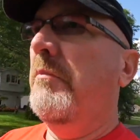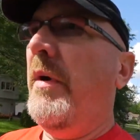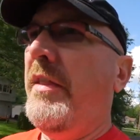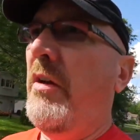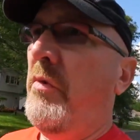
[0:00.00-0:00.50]

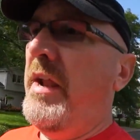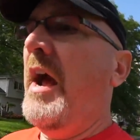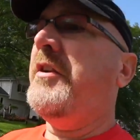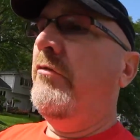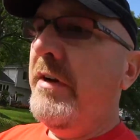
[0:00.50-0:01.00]
But then when you
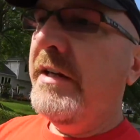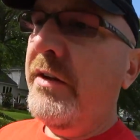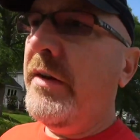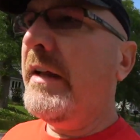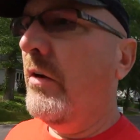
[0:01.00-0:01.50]
had to
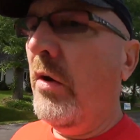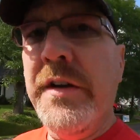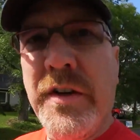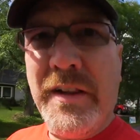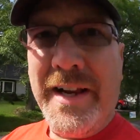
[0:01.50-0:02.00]
redo it, it only
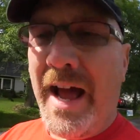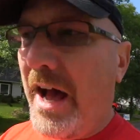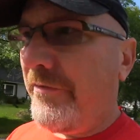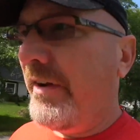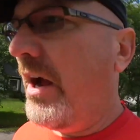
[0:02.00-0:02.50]
took like a
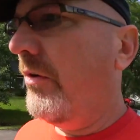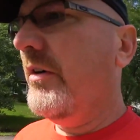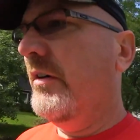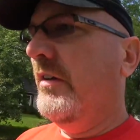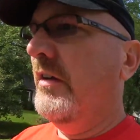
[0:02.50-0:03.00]
half an
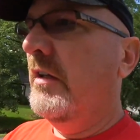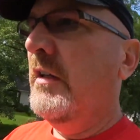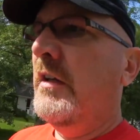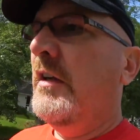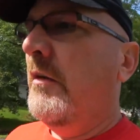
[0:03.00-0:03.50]
hour
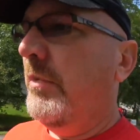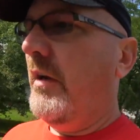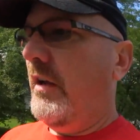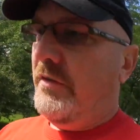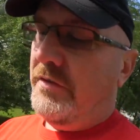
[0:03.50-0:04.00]

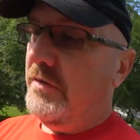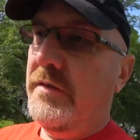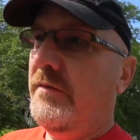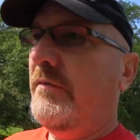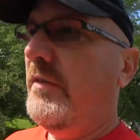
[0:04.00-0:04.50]
because
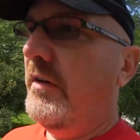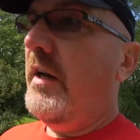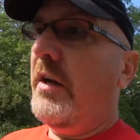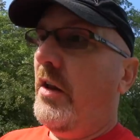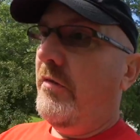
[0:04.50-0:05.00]
you
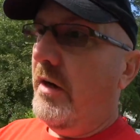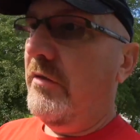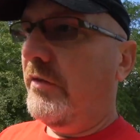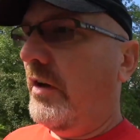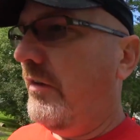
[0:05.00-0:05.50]
did it already.
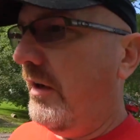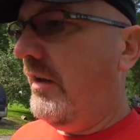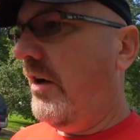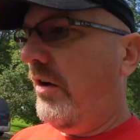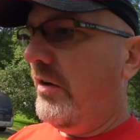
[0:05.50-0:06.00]
It was already
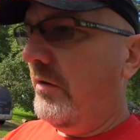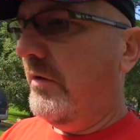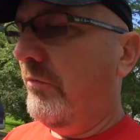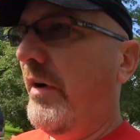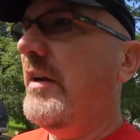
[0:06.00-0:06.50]
there. All your,
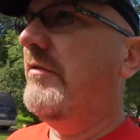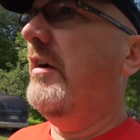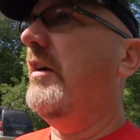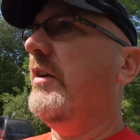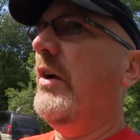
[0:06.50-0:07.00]
your brain's
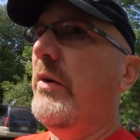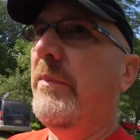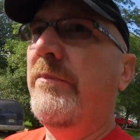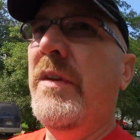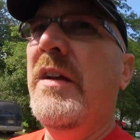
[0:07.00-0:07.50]
ready to go
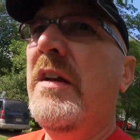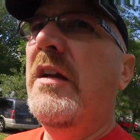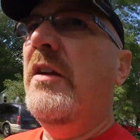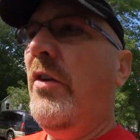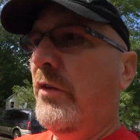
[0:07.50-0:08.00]

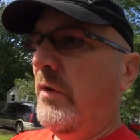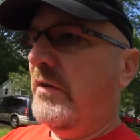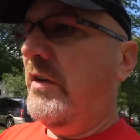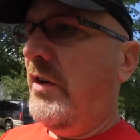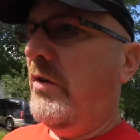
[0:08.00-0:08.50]
knows what
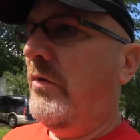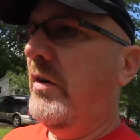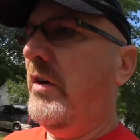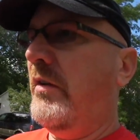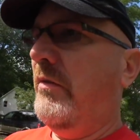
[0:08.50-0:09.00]
to do and
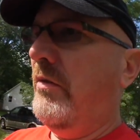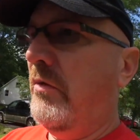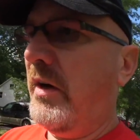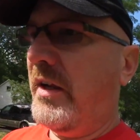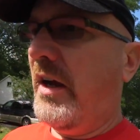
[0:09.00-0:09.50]
where to
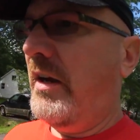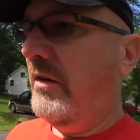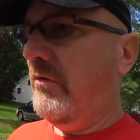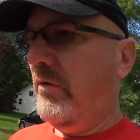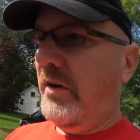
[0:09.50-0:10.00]
where to cut
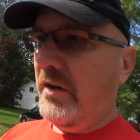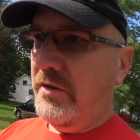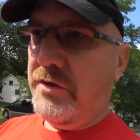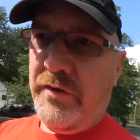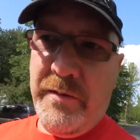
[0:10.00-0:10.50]
and where to
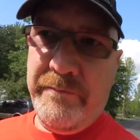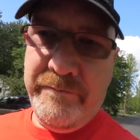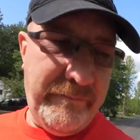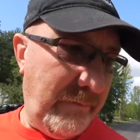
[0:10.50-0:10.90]
trim.